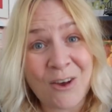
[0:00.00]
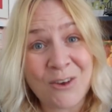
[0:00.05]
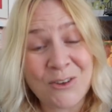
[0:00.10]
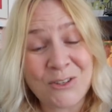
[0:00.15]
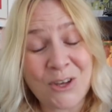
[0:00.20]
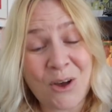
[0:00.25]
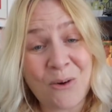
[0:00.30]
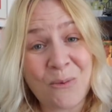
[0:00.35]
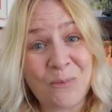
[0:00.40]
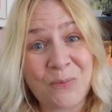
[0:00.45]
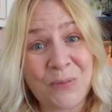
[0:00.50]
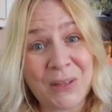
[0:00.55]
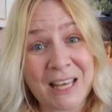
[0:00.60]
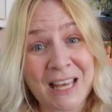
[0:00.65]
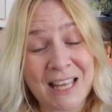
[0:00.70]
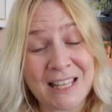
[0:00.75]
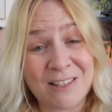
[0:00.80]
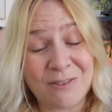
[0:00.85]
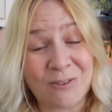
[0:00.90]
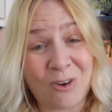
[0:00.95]
So the
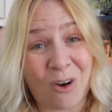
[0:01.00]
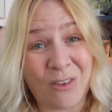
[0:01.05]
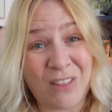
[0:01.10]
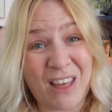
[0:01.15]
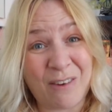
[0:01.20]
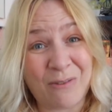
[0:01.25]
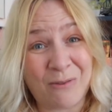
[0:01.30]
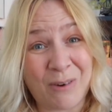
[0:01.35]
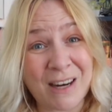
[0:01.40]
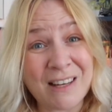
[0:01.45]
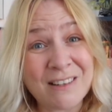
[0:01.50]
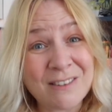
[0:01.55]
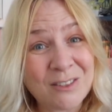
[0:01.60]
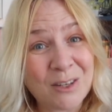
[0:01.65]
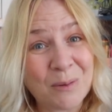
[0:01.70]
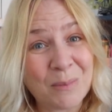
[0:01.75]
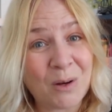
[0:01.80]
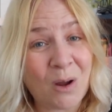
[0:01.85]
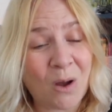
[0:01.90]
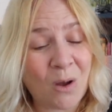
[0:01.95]
kids have got their friends
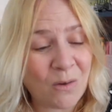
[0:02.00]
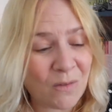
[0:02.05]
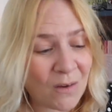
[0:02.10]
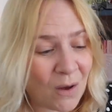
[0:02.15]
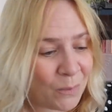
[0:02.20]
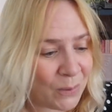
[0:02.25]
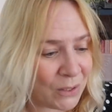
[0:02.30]
coming over,